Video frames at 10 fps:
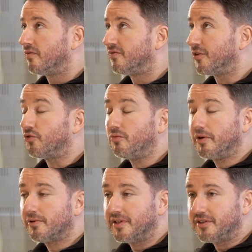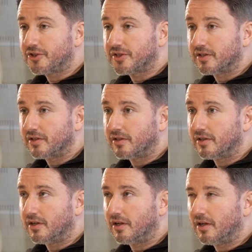For the super rich,
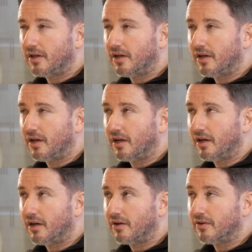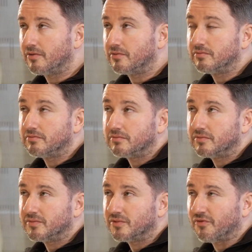
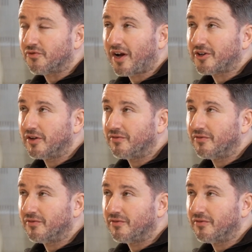the fraction